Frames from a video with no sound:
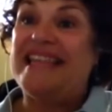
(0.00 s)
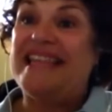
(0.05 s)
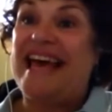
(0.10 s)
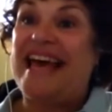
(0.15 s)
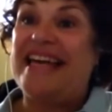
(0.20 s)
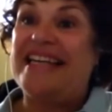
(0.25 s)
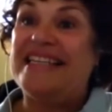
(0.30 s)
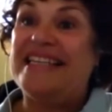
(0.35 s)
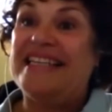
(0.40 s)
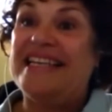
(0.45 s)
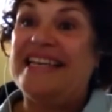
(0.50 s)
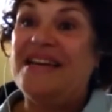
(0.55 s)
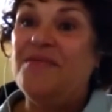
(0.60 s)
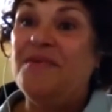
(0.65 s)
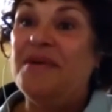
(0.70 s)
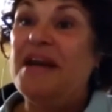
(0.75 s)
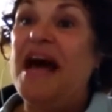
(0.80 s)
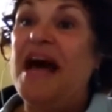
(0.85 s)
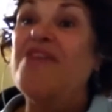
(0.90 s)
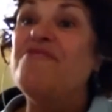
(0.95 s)
that
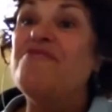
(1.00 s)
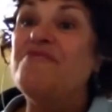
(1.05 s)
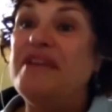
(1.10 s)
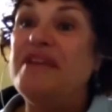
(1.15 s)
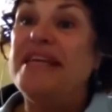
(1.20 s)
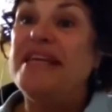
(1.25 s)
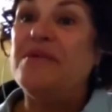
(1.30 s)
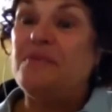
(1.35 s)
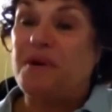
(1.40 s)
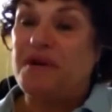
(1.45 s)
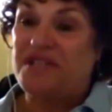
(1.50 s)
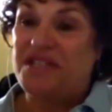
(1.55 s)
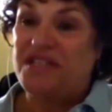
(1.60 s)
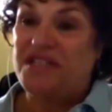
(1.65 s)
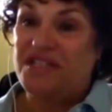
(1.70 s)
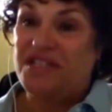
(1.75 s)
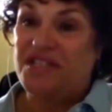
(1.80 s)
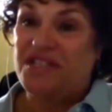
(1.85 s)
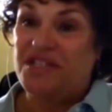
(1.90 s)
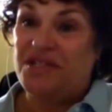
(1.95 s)
what I really wanted
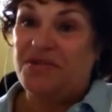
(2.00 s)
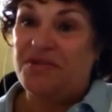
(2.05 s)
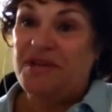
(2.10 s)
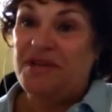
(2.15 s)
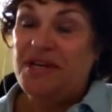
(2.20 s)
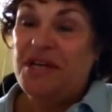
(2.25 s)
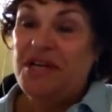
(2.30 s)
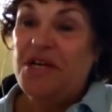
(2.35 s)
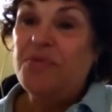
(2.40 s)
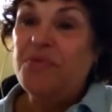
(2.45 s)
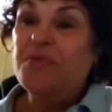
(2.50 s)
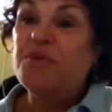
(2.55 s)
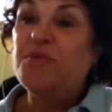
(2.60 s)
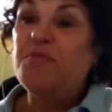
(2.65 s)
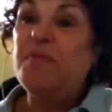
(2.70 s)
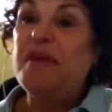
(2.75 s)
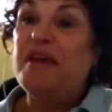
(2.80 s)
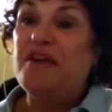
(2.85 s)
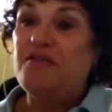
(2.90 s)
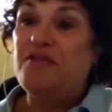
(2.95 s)
to do was
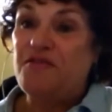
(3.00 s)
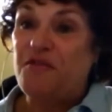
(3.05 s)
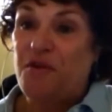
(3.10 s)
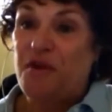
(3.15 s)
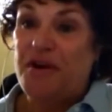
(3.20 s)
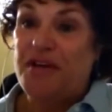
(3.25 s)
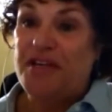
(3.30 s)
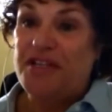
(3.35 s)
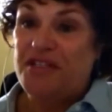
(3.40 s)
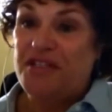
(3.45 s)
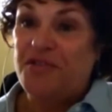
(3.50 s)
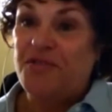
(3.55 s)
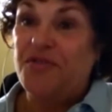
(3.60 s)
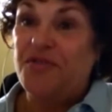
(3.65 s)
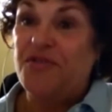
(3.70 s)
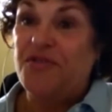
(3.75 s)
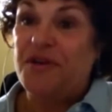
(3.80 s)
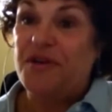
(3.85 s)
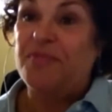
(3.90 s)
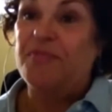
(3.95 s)
be a voice
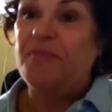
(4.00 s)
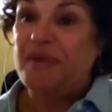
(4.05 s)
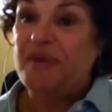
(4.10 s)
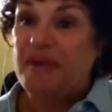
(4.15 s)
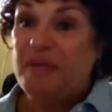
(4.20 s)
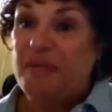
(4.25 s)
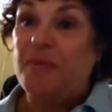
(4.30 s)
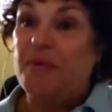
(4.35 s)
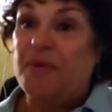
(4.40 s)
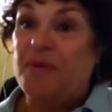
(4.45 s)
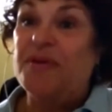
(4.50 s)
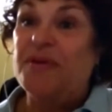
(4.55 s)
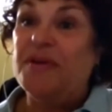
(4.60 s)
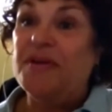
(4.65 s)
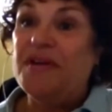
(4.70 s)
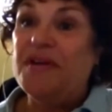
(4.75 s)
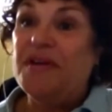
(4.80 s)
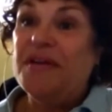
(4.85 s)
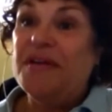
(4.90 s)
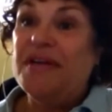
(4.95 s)
for people
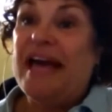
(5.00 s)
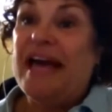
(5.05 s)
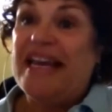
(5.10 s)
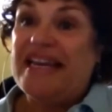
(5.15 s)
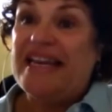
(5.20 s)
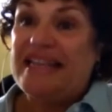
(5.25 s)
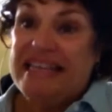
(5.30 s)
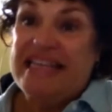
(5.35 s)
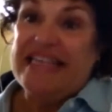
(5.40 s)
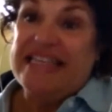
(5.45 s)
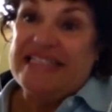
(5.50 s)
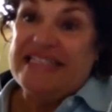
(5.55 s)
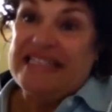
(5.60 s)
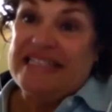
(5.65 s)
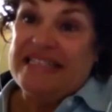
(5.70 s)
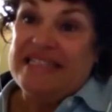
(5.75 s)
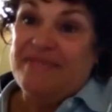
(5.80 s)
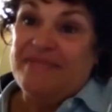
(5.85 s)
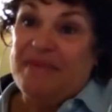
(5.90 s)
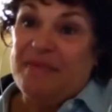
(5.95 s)
and
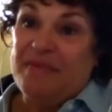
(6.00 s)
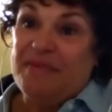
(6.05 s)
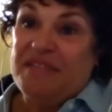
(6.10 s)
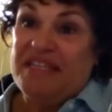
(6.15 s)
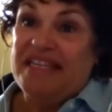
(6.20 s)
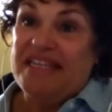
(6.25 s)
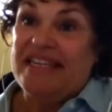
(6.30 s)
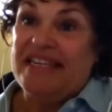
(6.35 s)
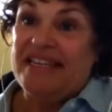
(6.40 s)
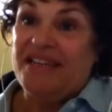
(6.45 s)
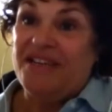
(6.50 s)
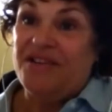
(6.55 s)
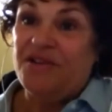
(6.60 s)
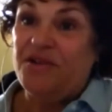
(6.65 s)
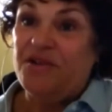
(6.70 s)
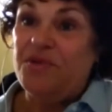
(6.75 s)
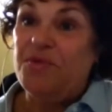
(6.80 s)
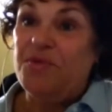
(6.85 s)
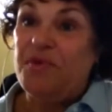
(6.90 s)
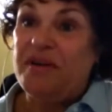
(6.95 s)
kids in particular
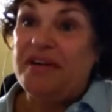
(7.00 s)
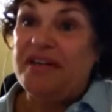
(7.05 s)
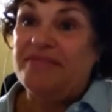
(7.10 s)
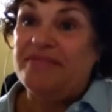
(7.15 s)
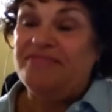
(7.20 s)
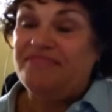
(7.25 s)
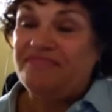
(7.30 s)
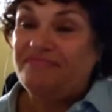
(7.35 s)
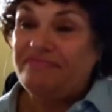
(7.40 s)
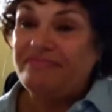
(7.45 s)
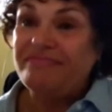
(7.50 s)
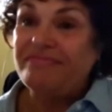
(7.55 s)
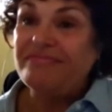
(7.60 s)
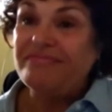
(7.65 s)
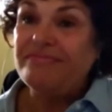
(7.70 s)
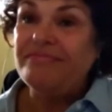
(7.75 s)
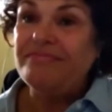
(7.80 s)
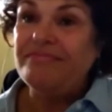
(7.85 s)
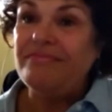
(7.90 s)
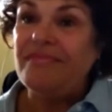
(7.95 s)
who were
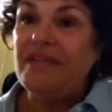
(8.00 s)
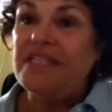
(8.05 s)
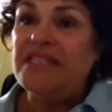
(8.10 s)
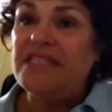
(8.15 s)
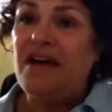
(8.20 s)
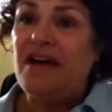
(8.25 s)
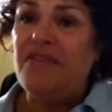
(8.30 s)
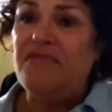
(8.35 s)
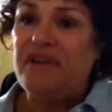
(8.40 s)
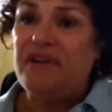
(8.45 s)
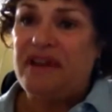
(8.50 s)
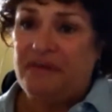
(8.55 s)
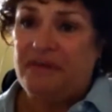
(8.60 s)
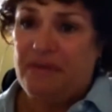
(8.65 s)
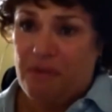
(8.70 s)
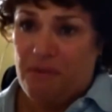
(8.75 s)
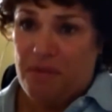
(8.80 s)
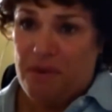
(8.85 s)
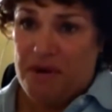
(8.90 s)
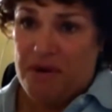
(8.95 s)
suffering in
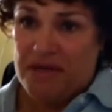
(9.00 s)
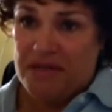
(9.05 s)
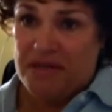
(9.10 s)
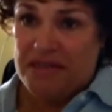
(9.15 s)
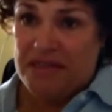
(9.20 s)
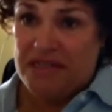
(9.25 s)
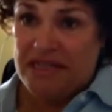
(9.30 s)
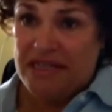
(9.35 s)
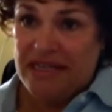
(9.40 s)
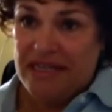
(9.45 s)
the world.